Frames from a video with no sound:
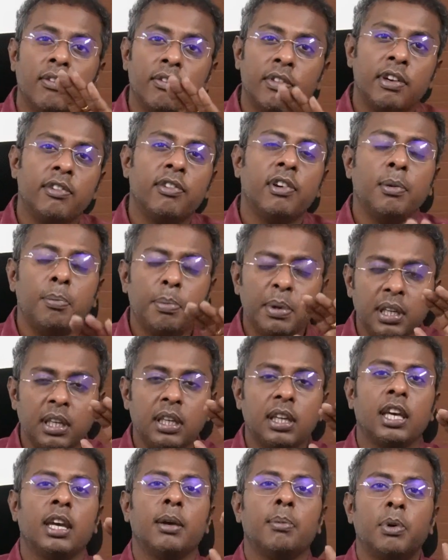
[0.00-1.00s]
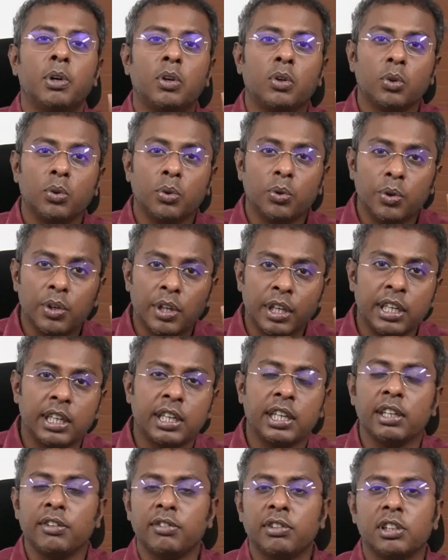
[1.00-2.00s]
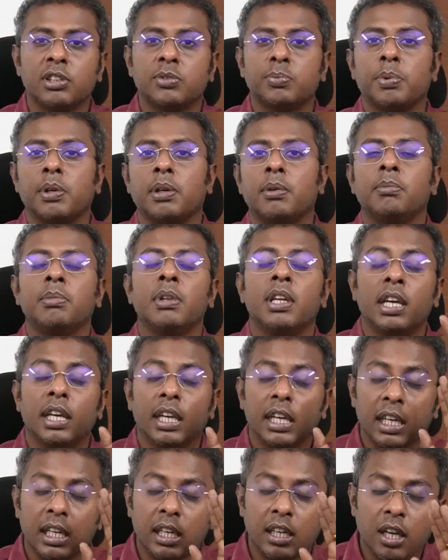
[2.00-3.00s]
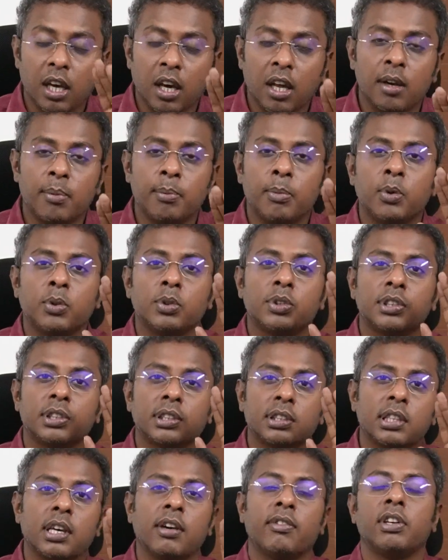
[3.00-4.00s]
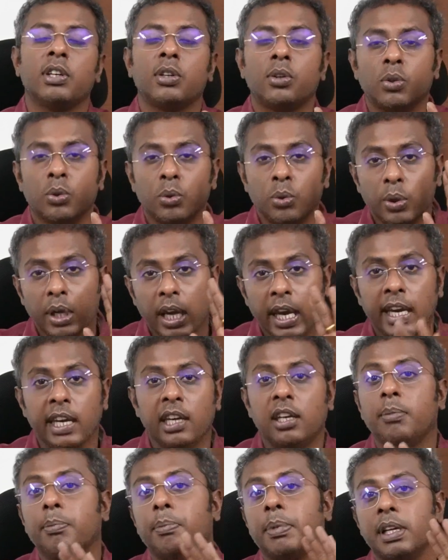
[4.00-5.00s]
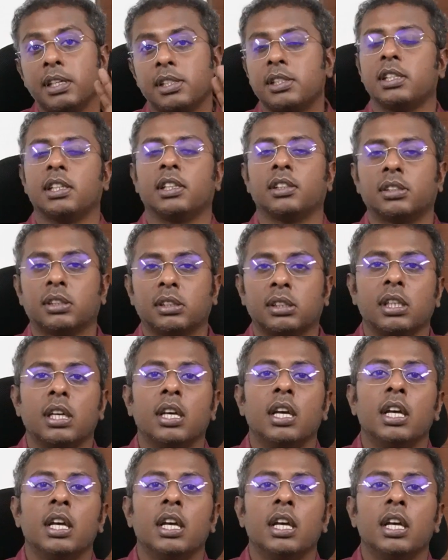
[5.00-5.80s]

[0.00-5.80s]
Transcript: we will be able to retrieve the sperm in almost 7 to 8 patients.